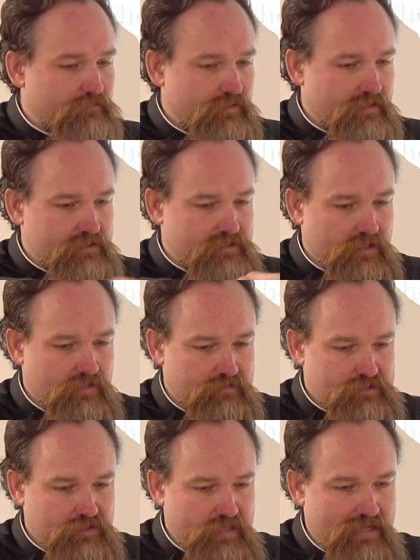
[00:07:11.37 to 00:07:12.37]
for the son of
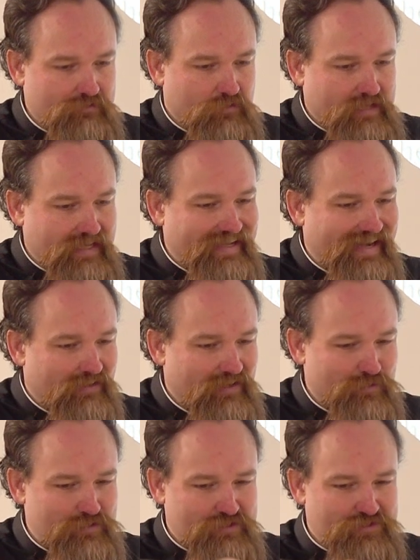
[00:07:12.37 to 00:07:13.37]
the slave will not
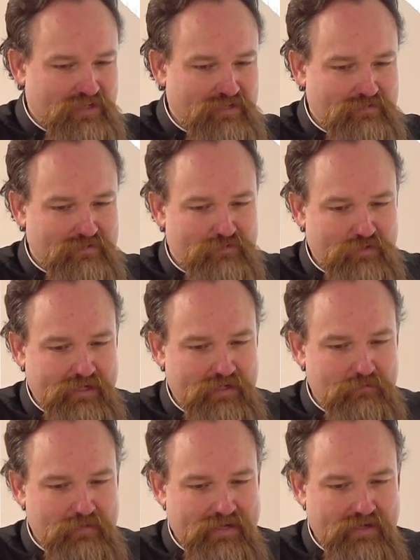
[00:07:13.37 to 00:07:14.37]
inherit with the son of the
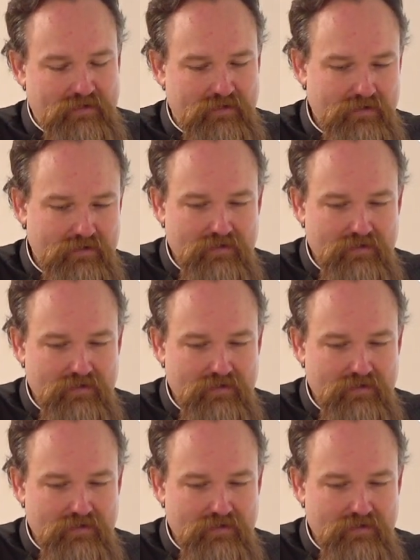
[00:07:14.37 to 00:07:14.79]
free man.